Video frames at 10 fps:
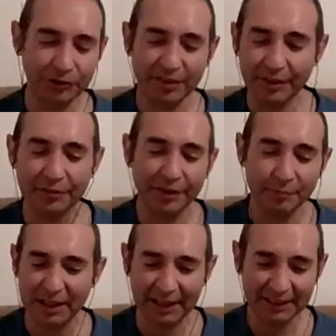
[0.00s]
Very, very
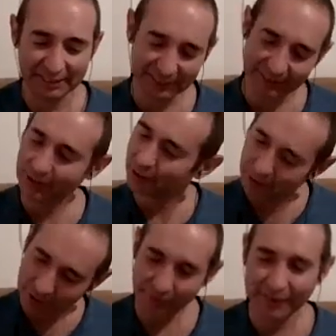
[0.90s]
balanced.
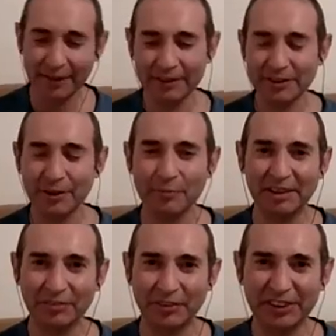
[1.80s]
Thank you so
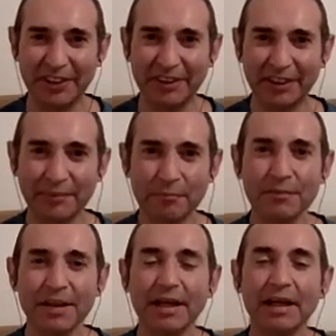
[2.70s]
much for sharing.
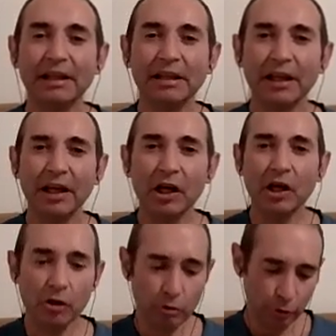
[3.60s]

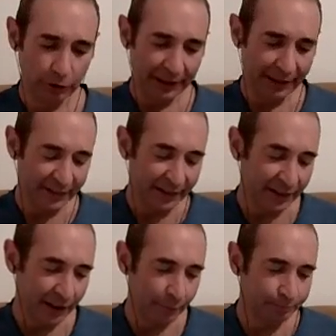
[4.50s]
Cool. And
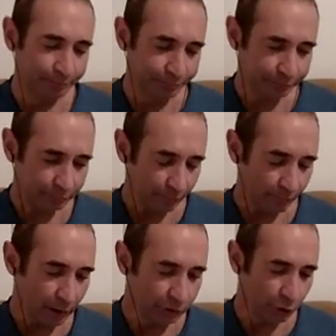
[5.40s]
then,
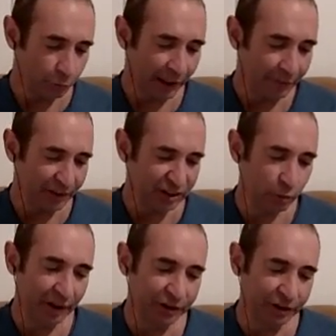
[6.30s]
so we have this
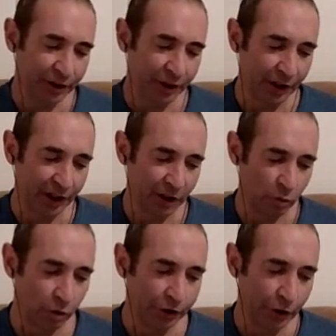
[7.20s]
question,
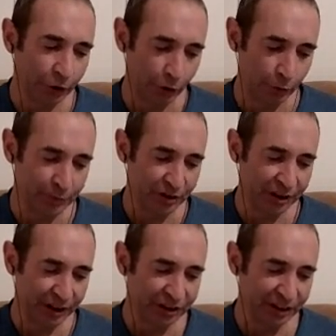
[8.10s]
what herbs
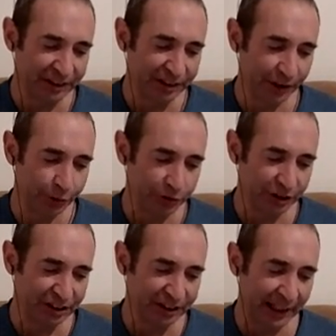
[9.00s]
Jesse
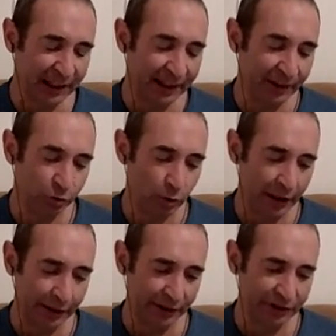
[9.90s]
uses daily and why?